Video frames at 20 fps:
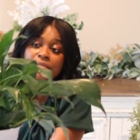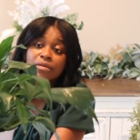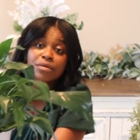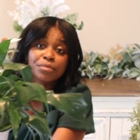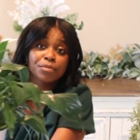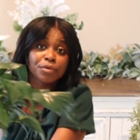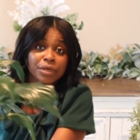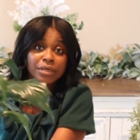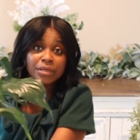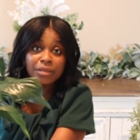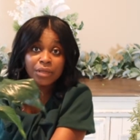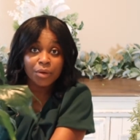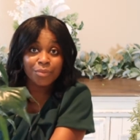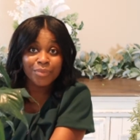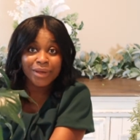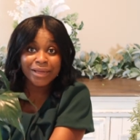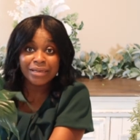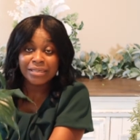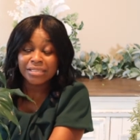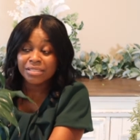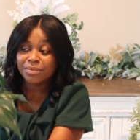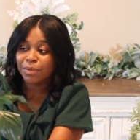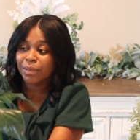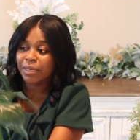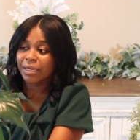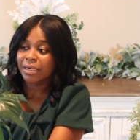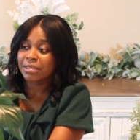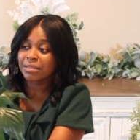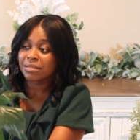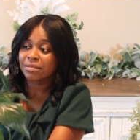are pretty low maintenance
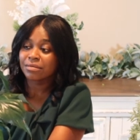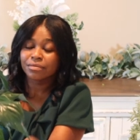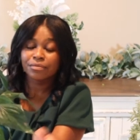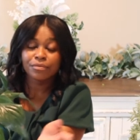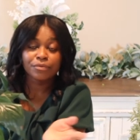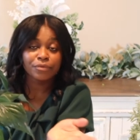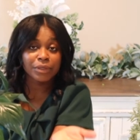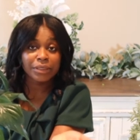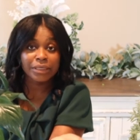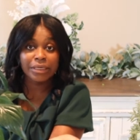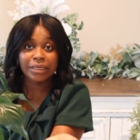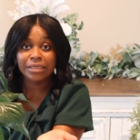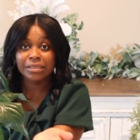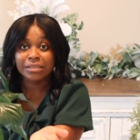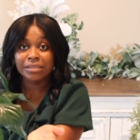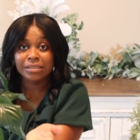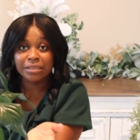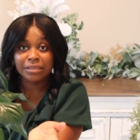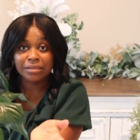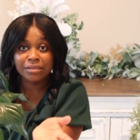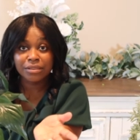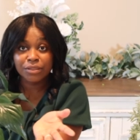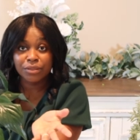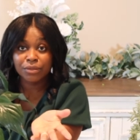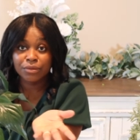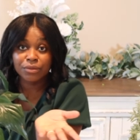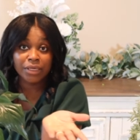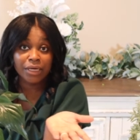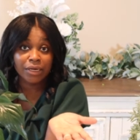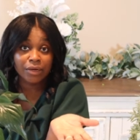plants, really easy
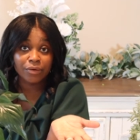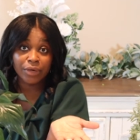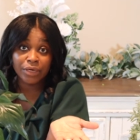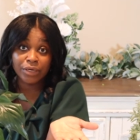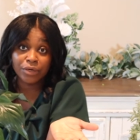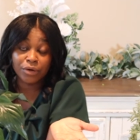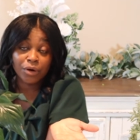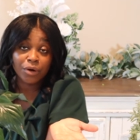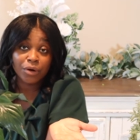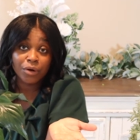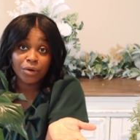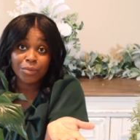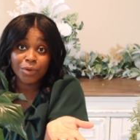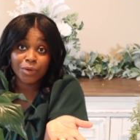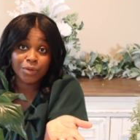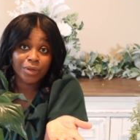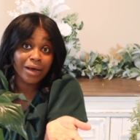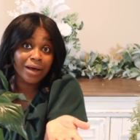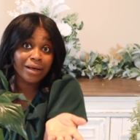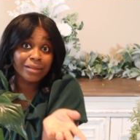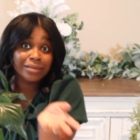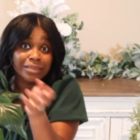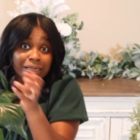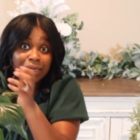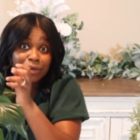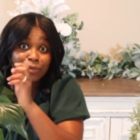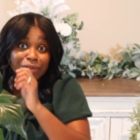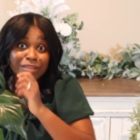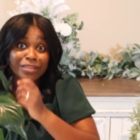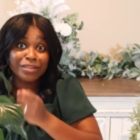to decorate your home or the
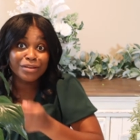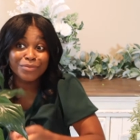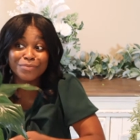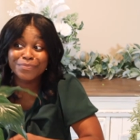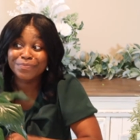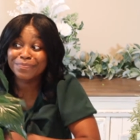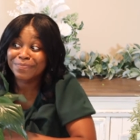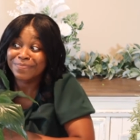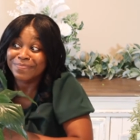holiday with them.